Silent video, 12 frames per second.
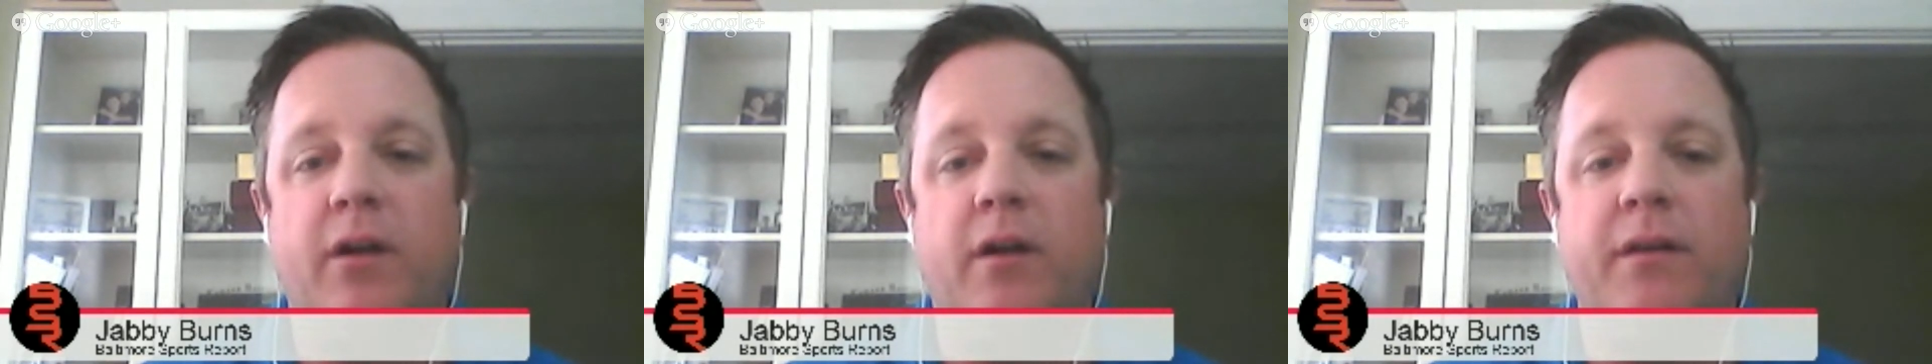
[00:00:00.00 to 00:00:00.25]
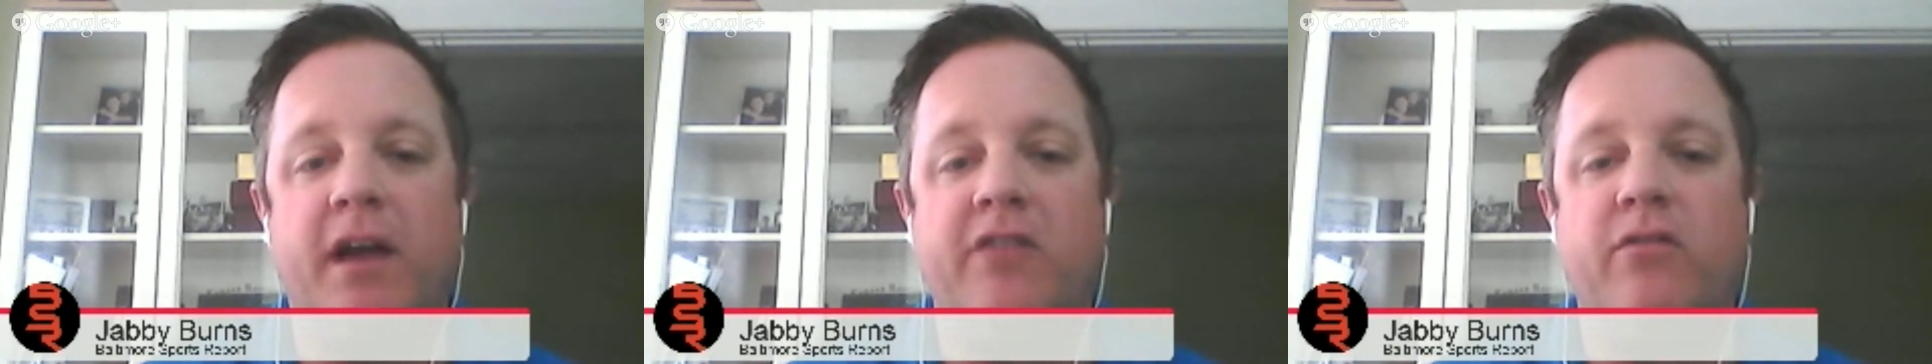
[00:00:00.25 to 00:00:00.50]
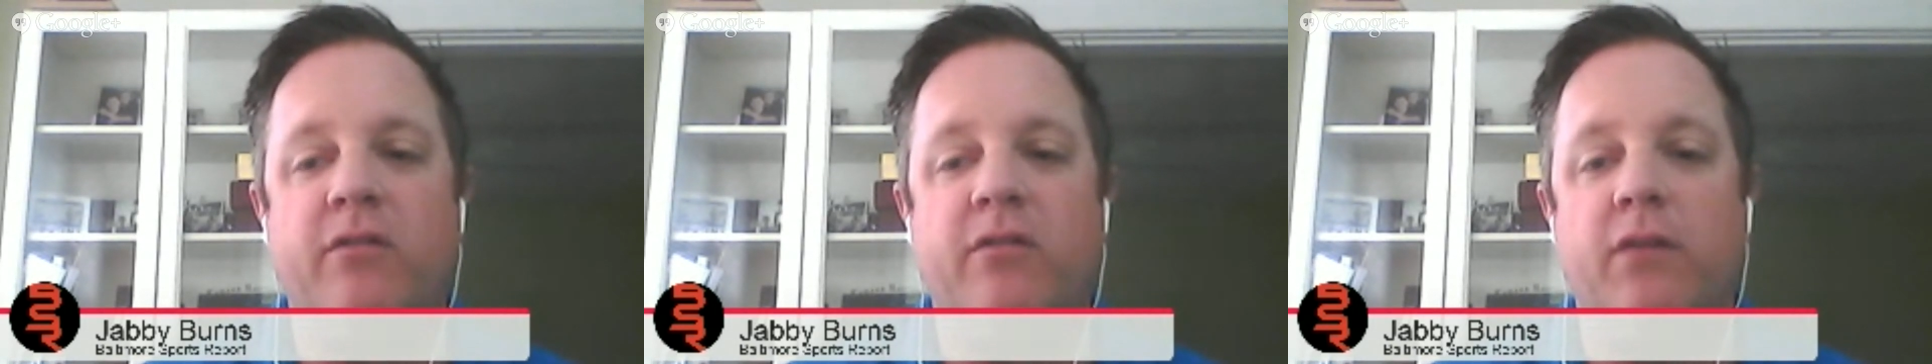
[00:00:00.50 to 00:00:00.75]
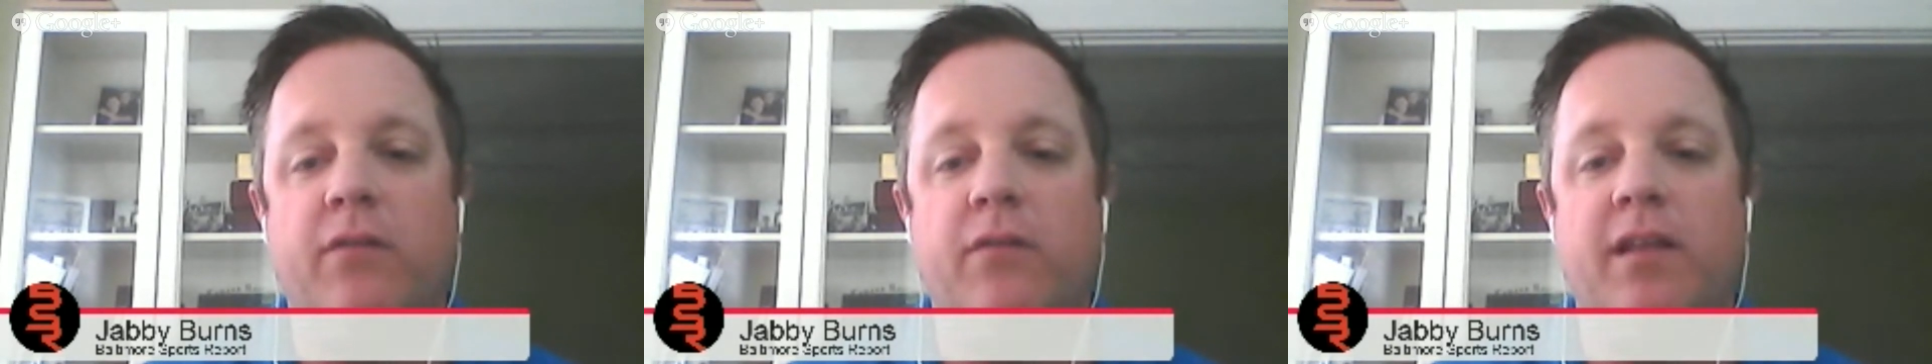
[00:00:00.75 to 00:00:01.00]
on national
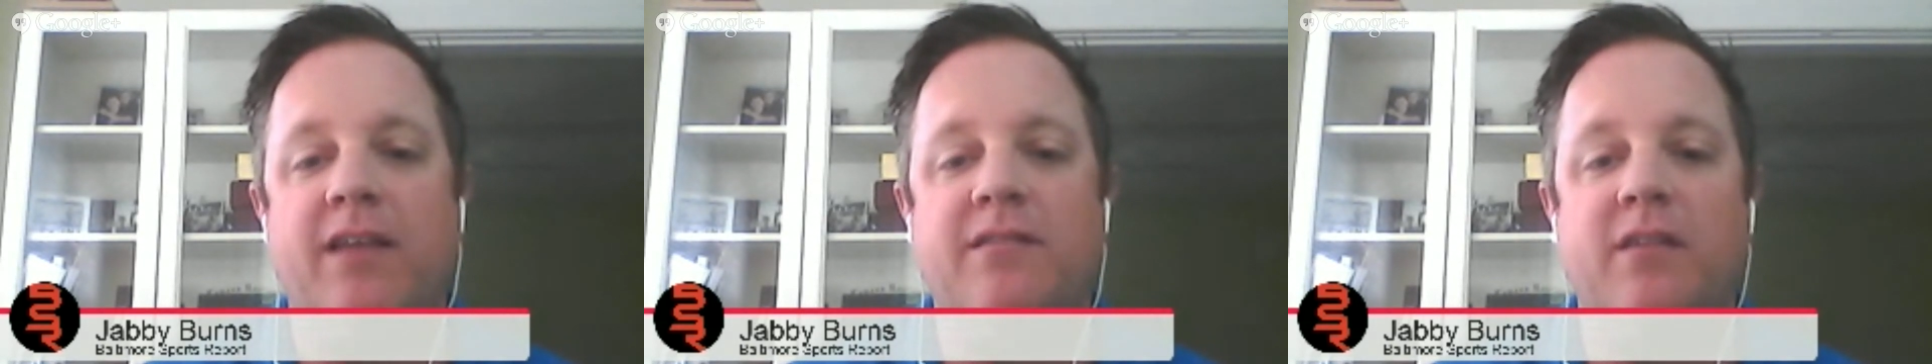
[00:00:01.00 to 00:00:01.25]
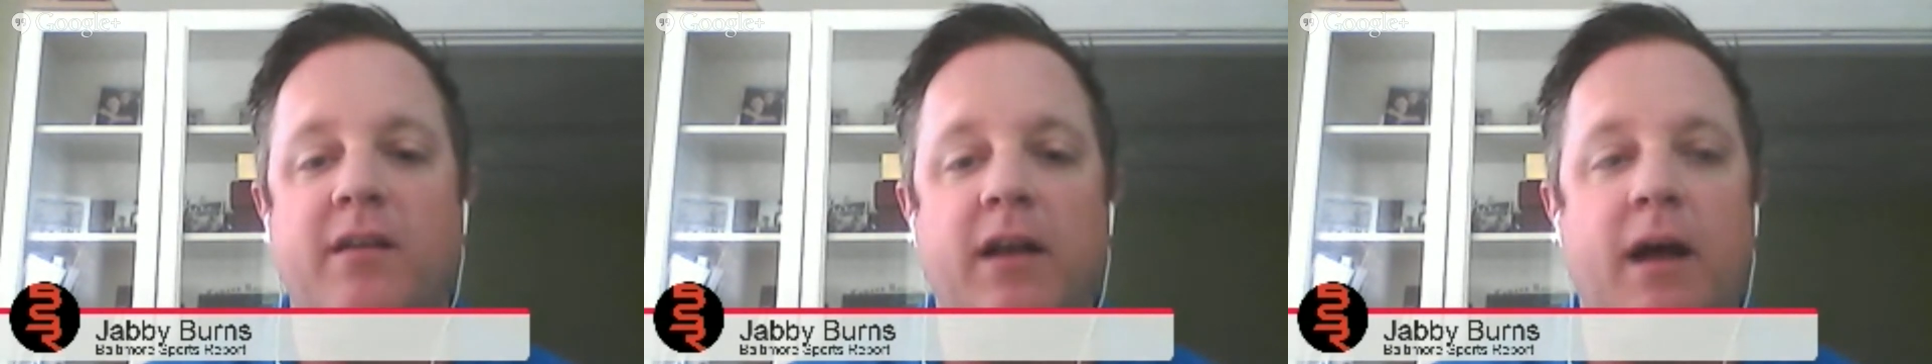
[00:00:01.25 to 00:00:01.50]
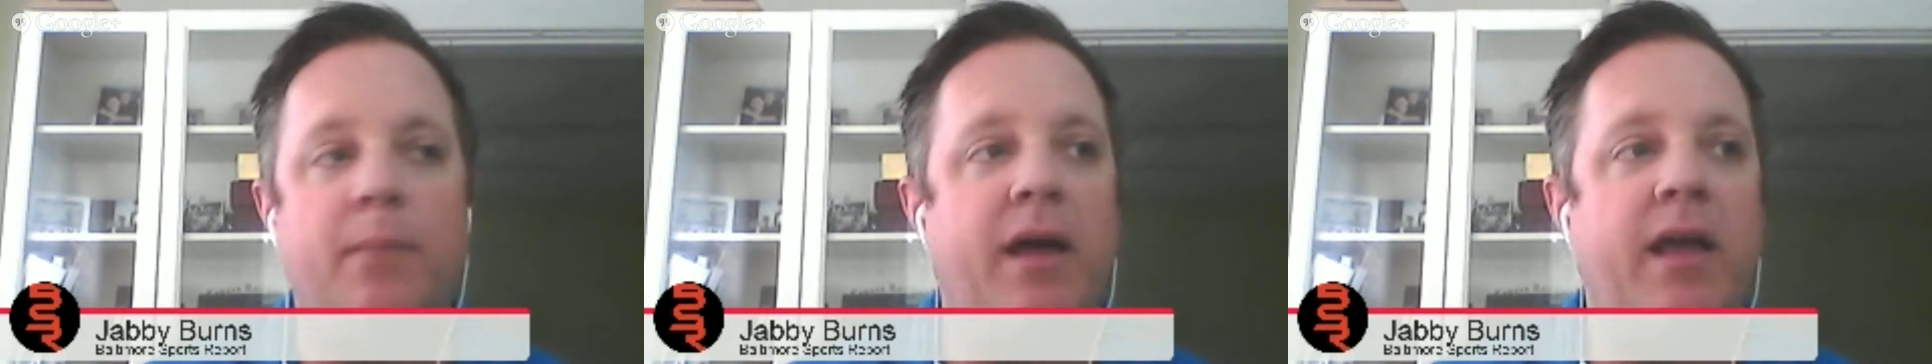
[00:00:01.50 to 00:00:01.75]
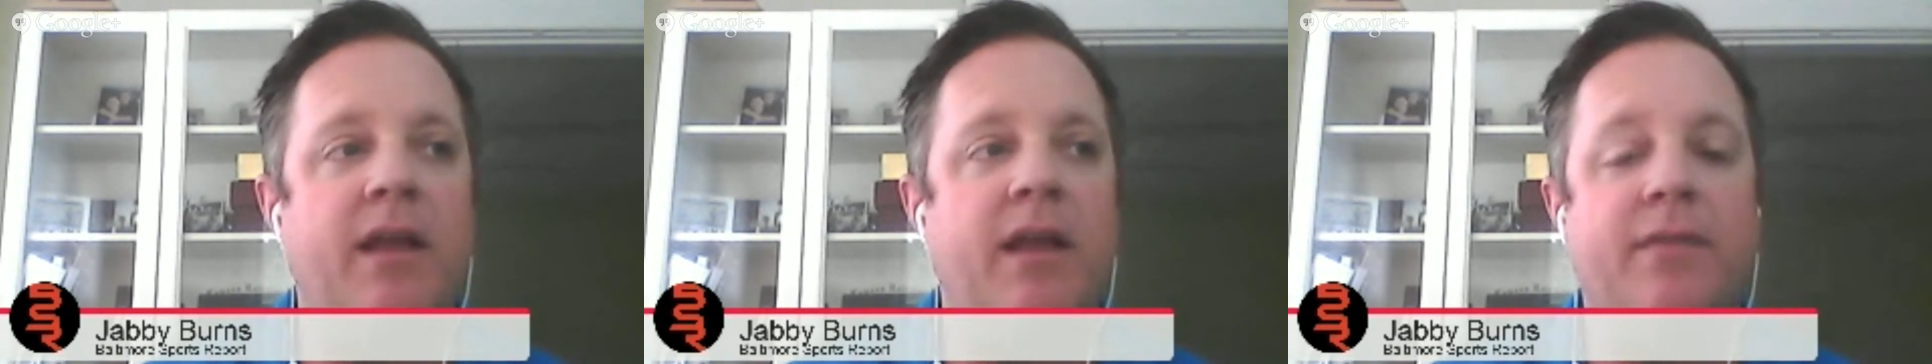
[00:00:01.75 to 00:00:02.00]
TV last Sunday night
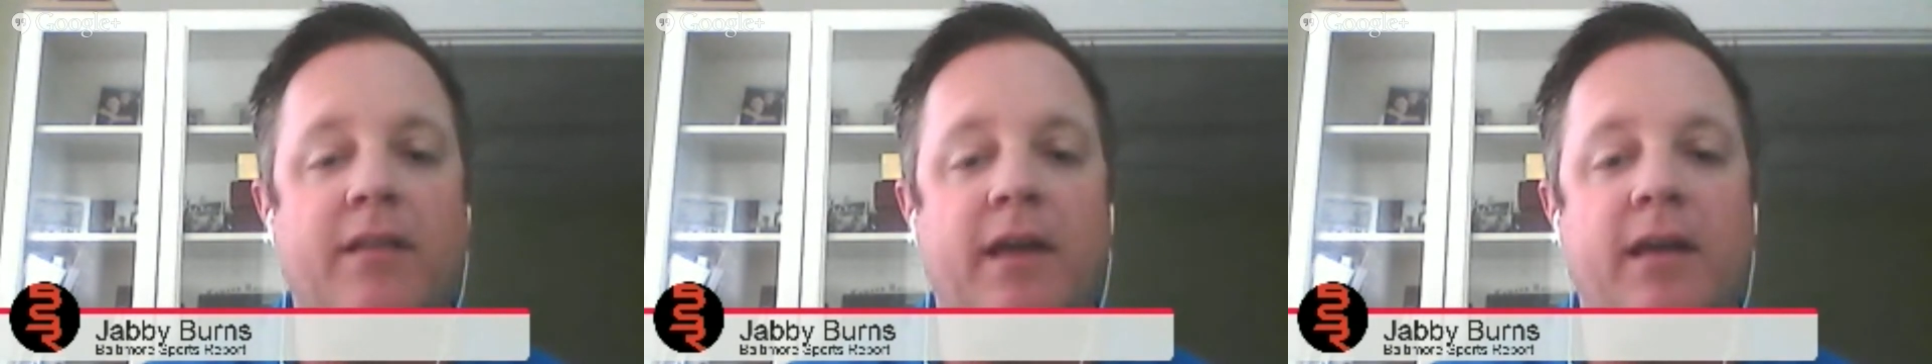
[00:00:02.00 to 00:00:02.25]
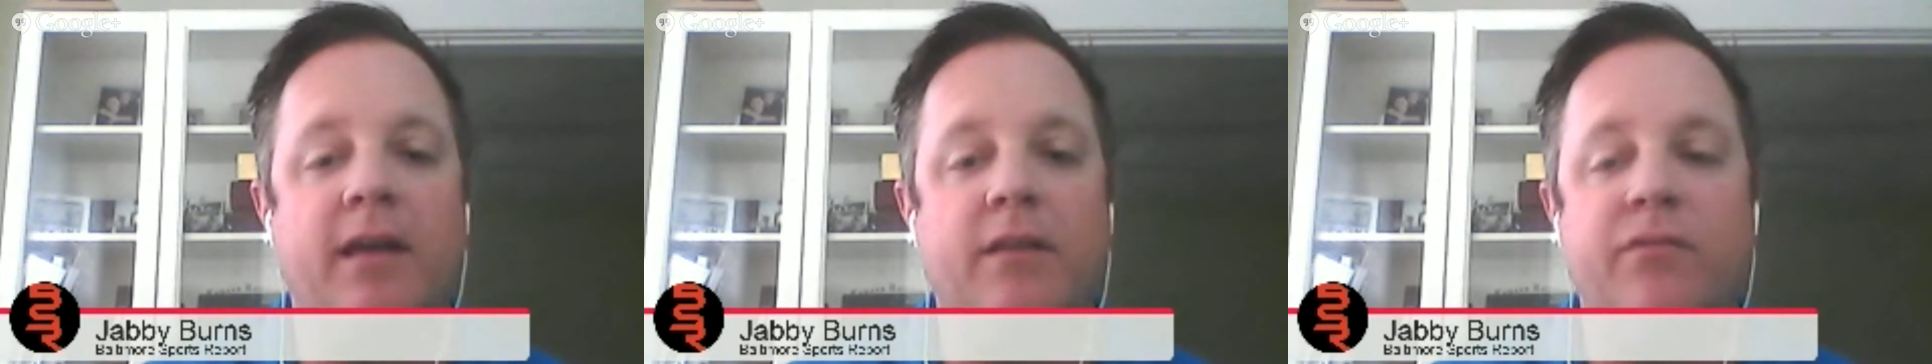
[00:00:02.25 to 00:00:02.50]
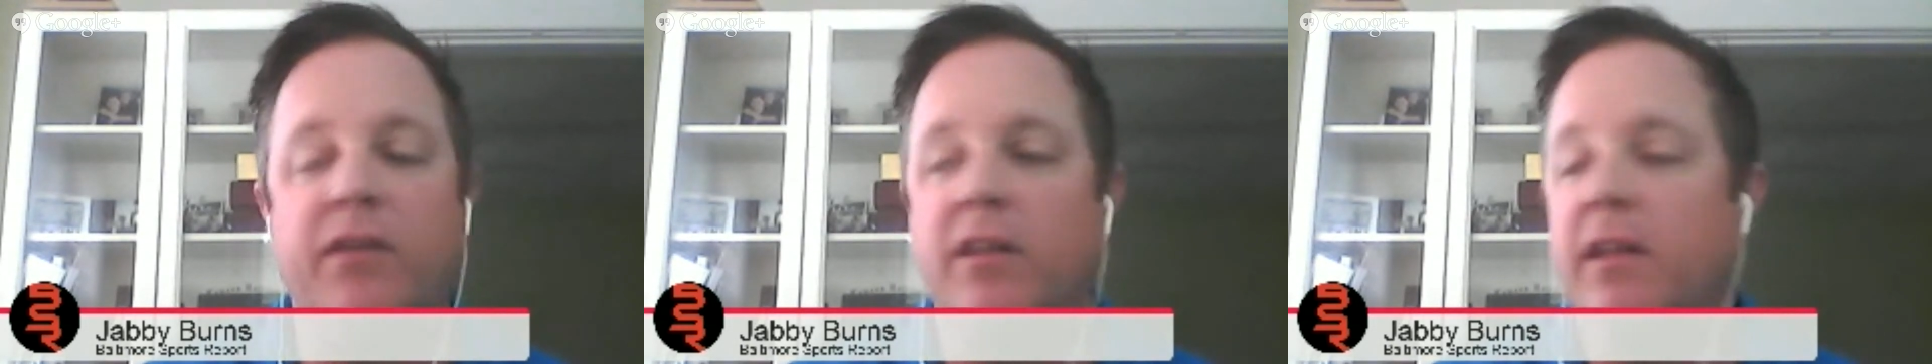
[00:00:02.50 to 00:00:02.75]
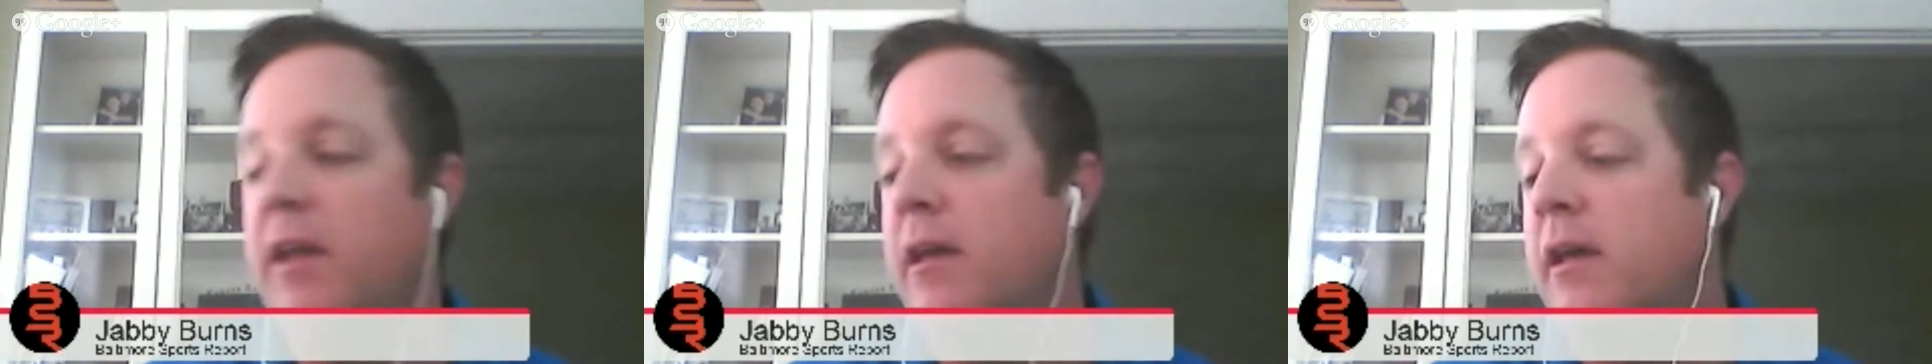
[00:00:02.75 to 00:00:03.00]
in the Lincoln,
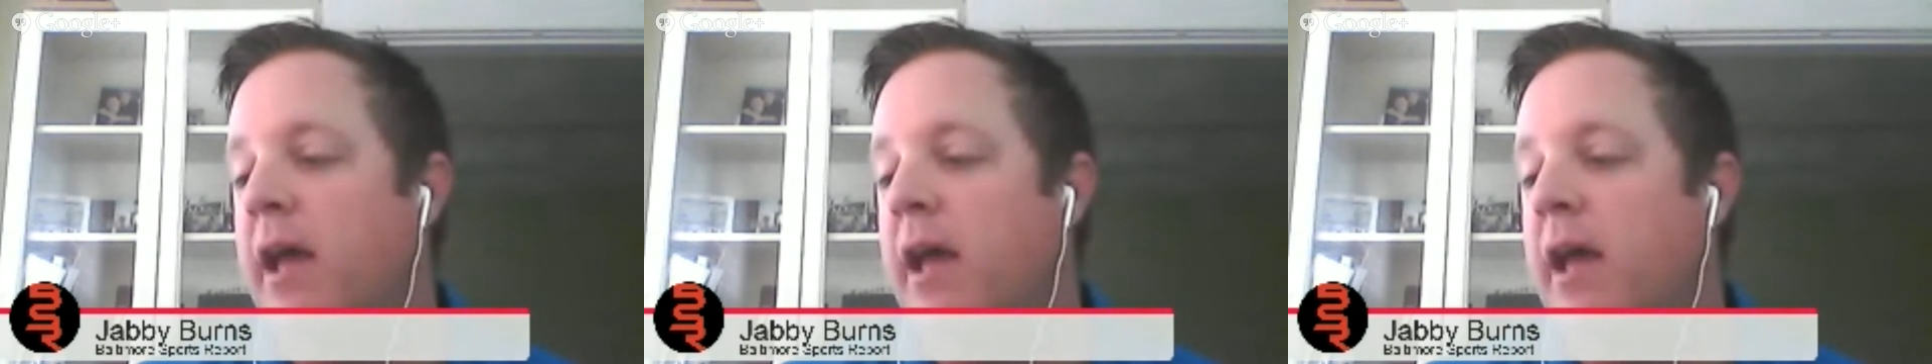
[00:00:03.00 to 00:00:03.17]
Philly.